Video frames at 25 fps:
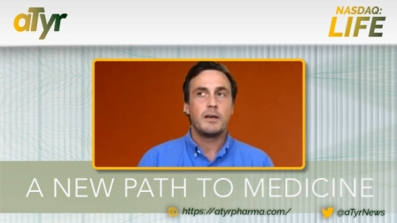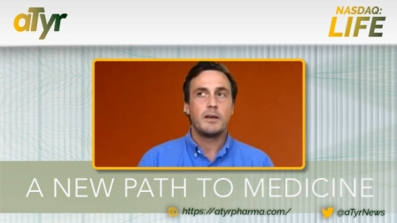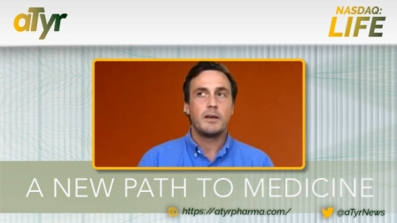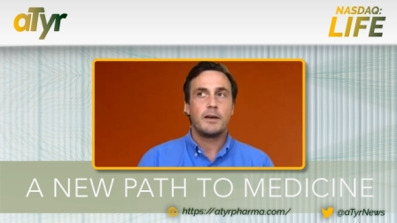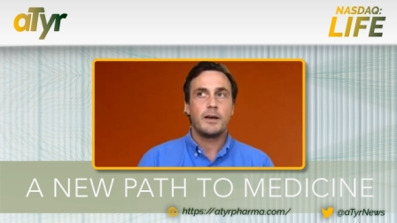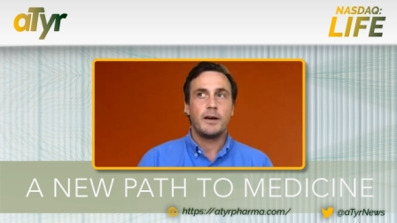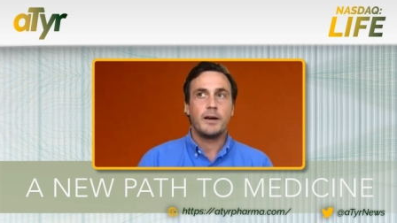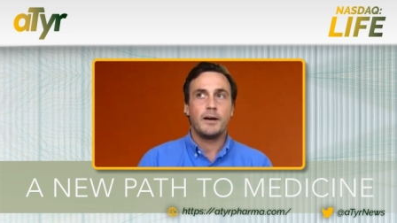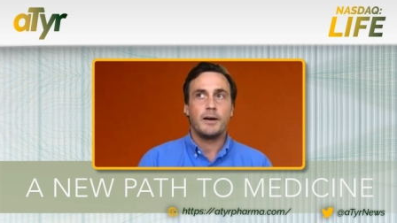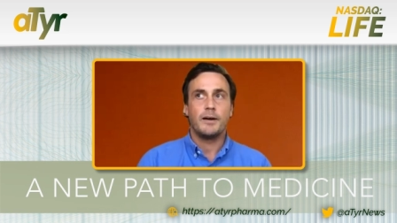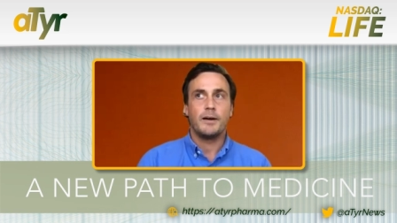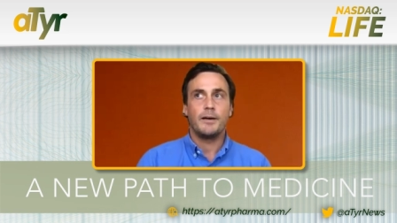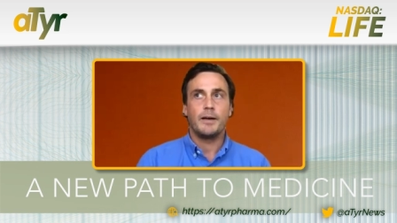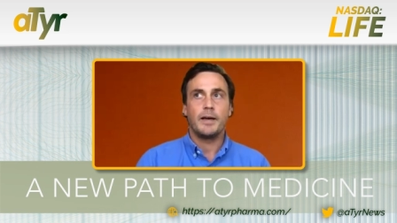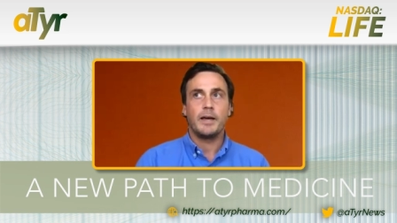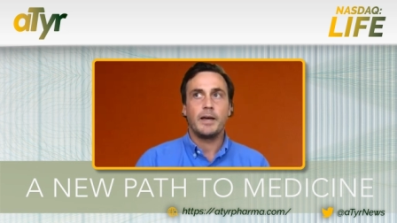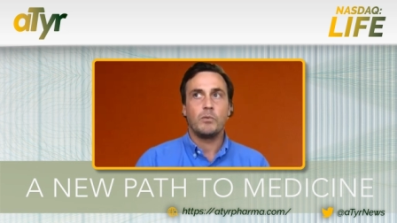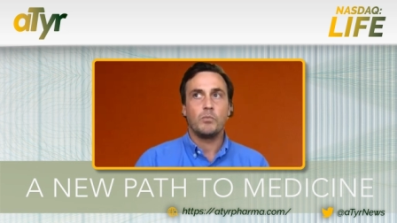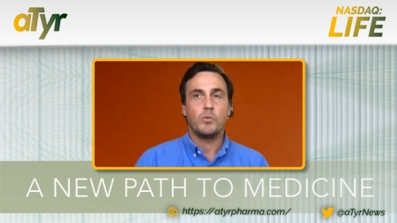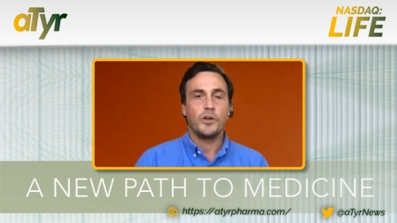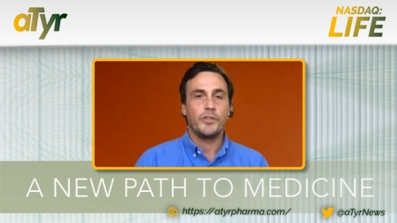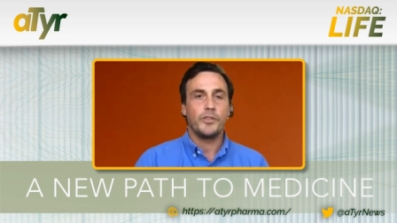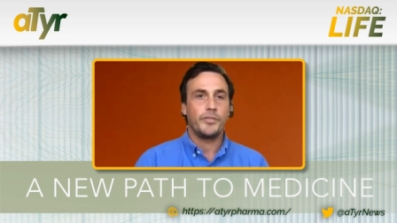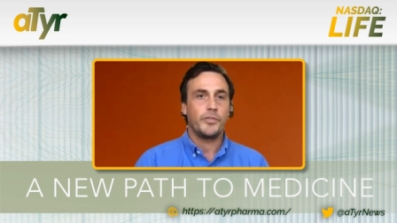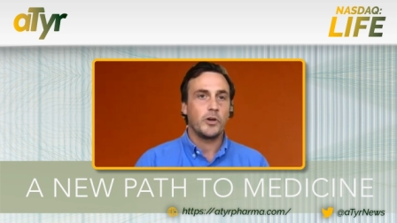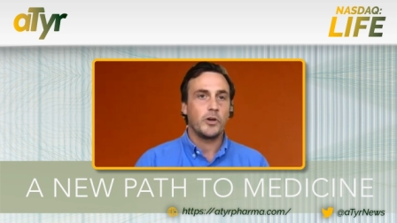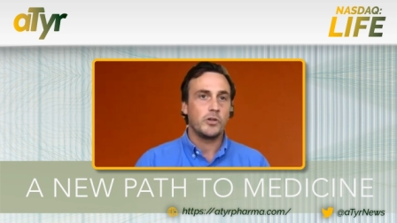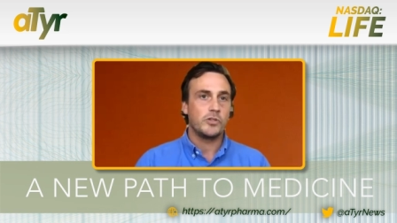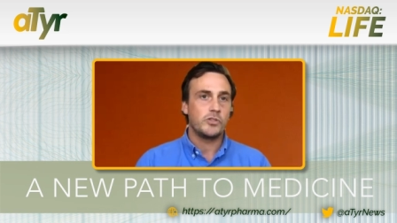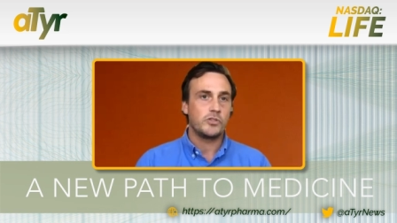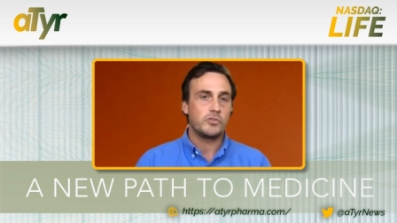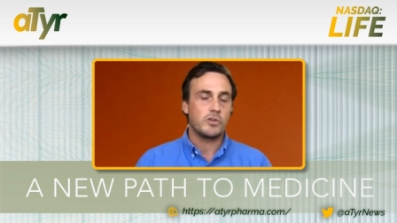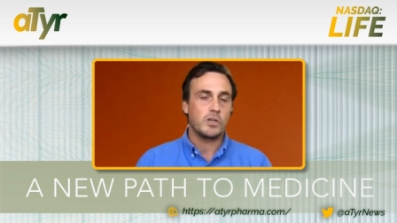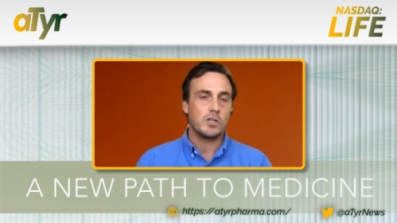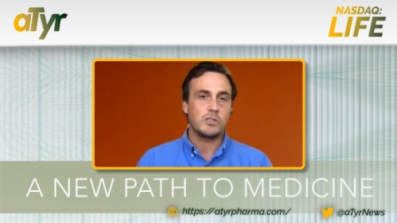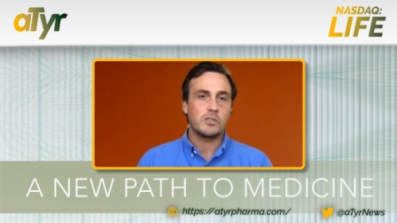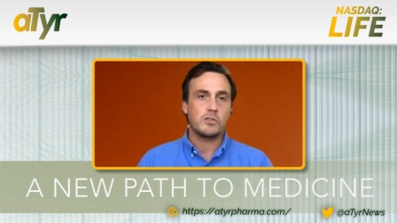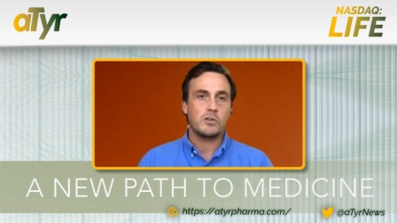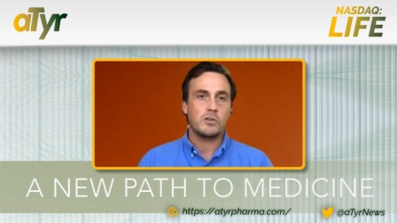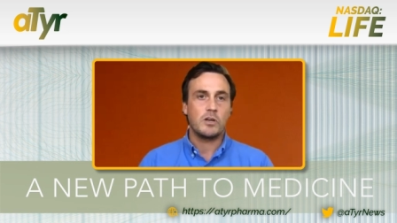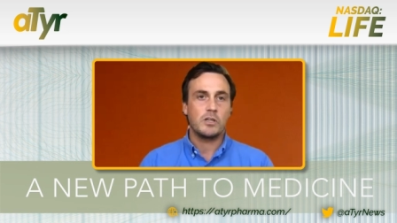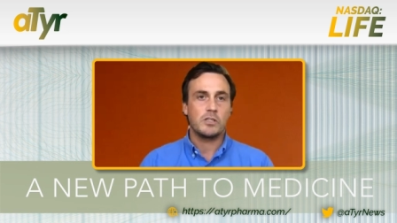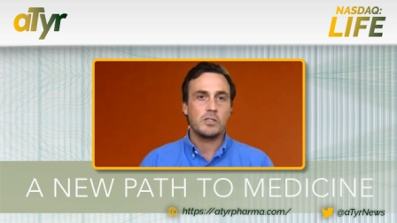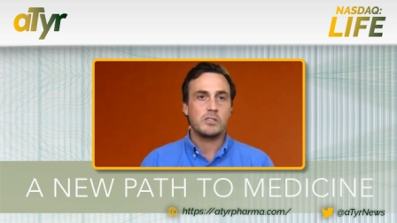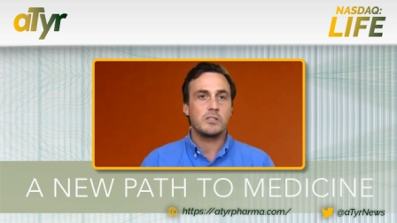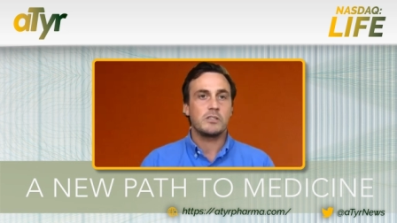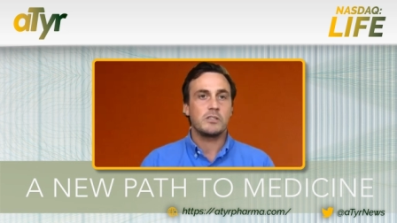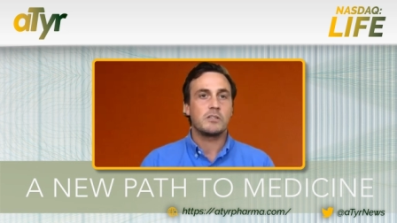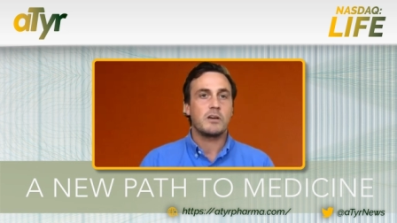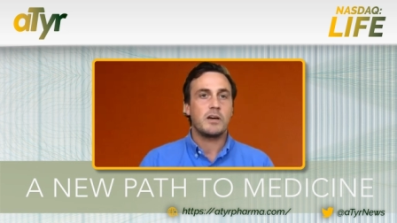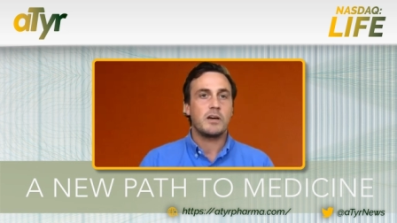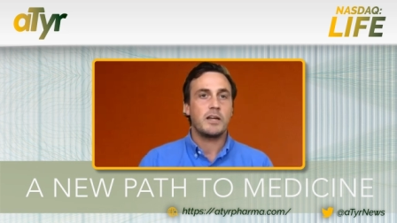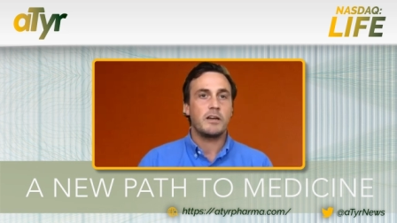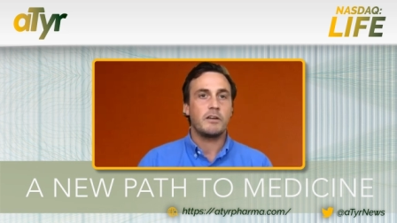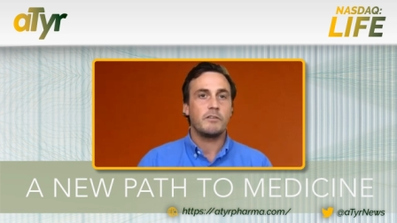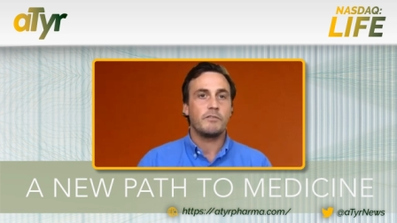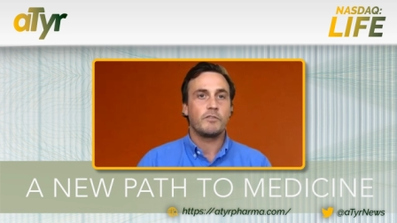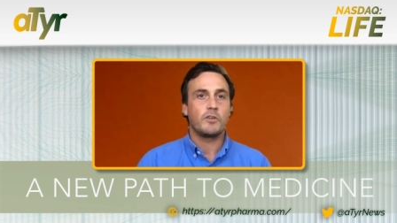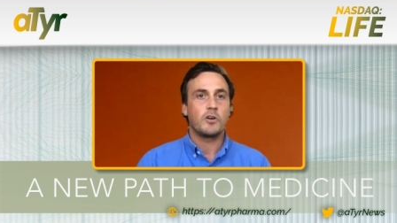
Uh, and what those drugs cost is kind of